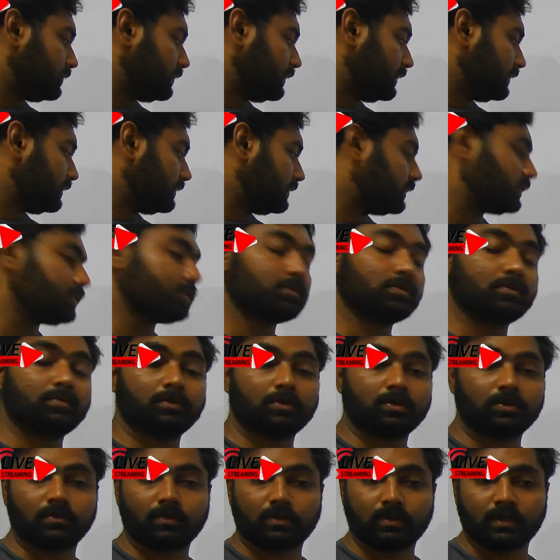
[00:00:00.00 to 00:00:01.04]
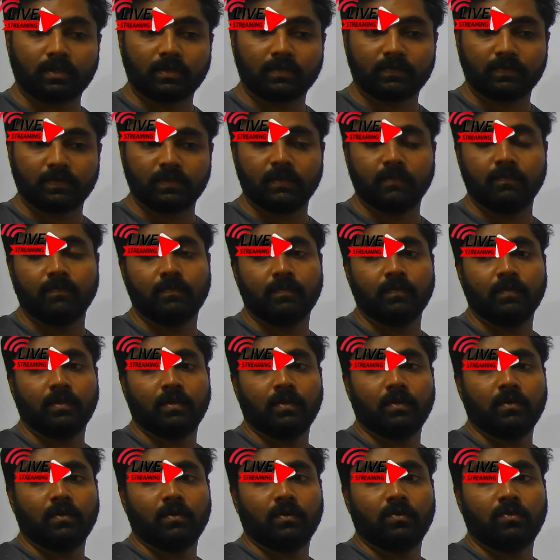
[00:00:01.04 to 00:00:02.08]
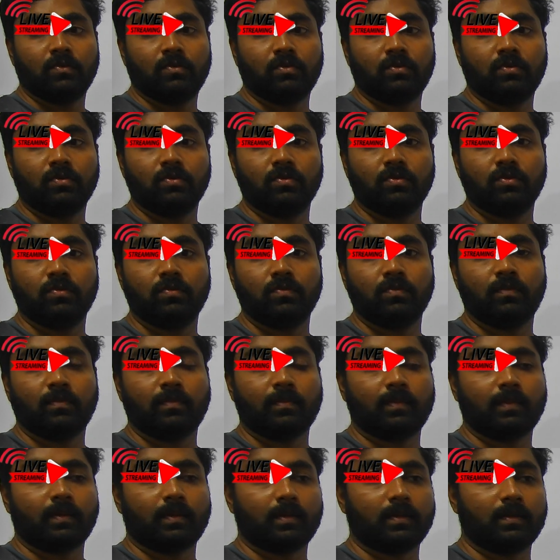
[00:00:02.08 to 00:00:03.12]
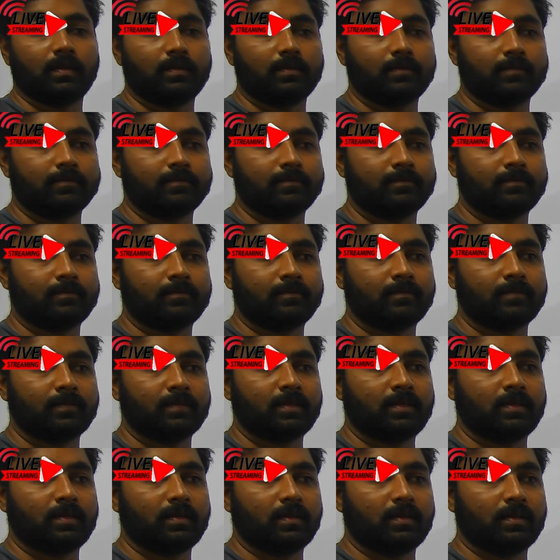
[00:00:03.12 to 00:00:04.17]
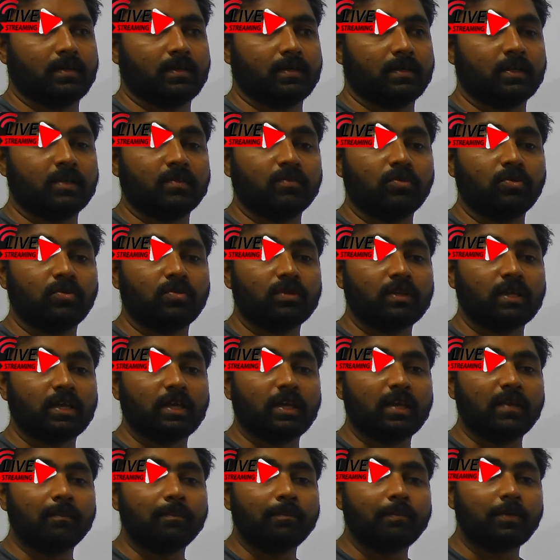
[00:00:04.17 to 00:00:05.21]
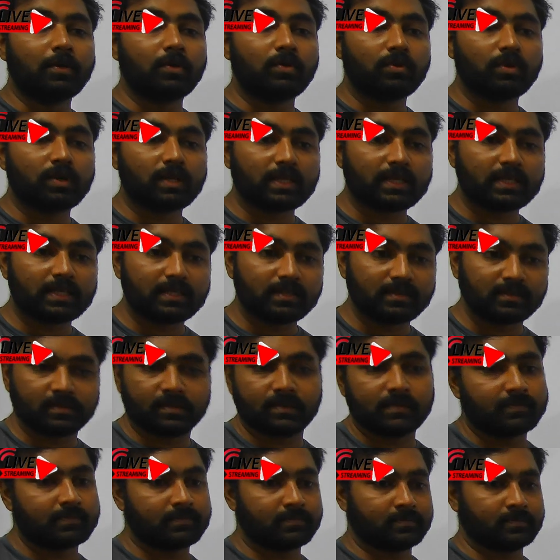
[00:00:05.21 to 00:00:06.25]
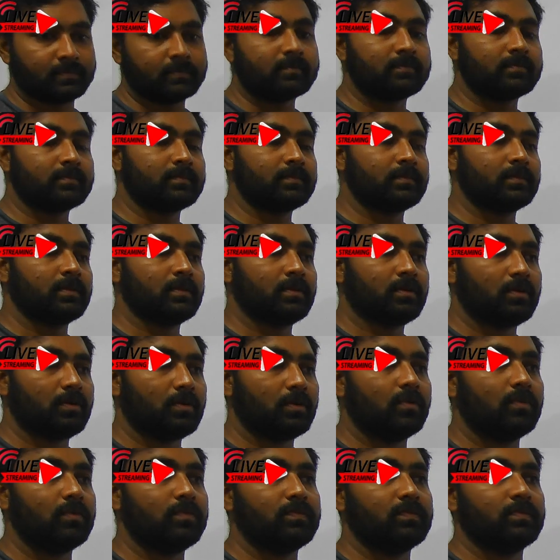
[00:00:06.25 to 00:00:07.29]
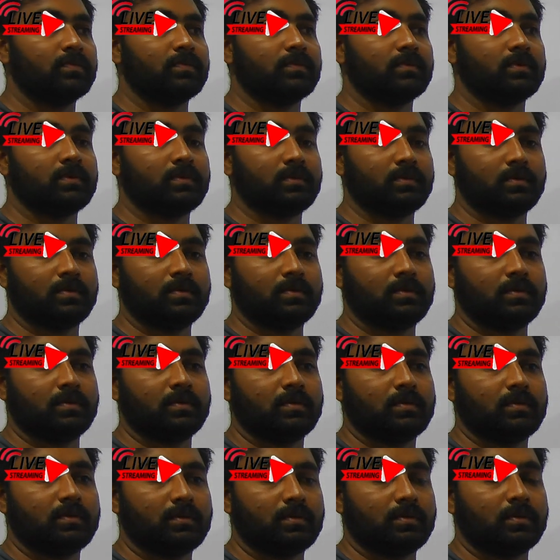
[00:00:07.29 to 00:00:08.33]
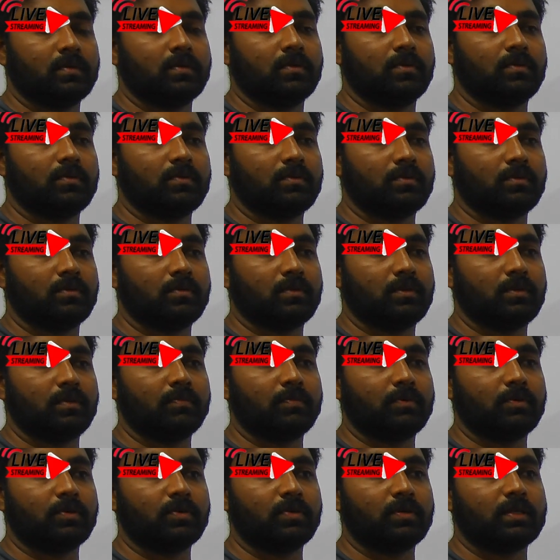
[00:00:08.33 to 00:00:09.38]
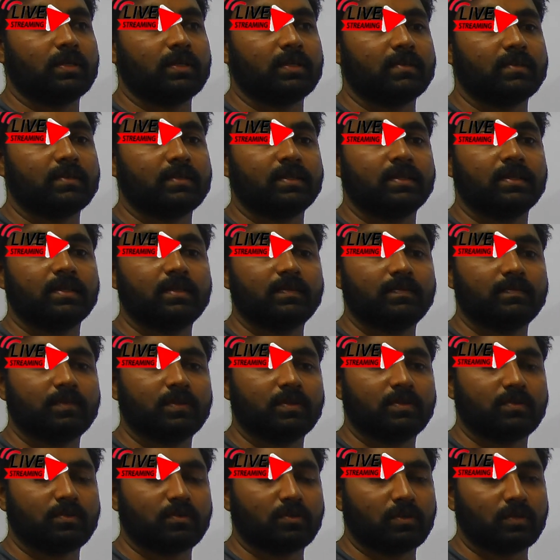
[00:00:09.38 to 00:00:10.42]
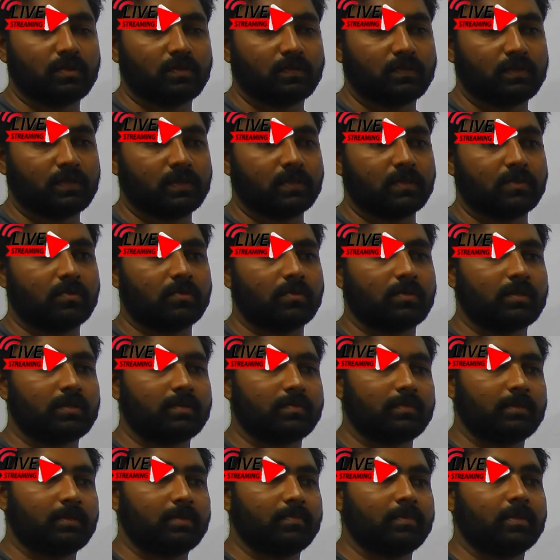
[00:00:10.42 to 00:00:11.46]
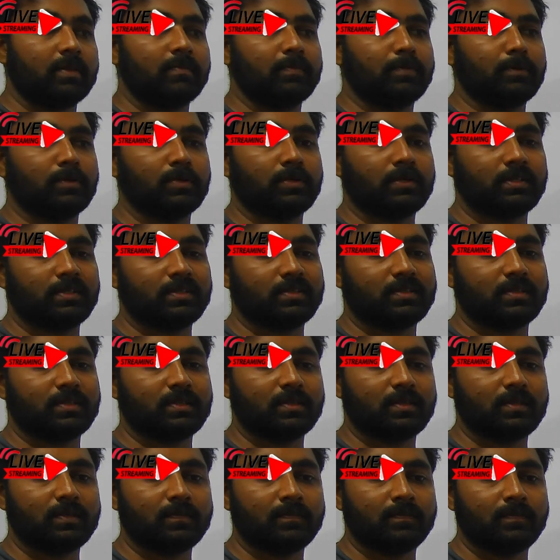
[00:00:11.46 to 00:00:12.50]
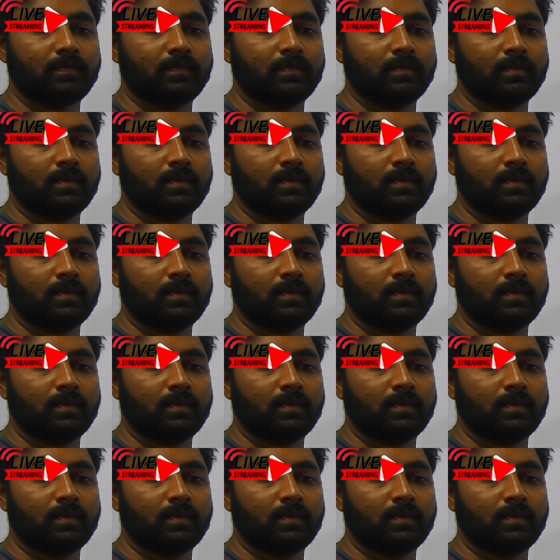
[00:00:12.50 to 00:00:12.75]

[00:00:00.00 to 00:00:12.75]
take that chromatography to remove the impurities of, or impurities in a solvent, or it may be impurities in a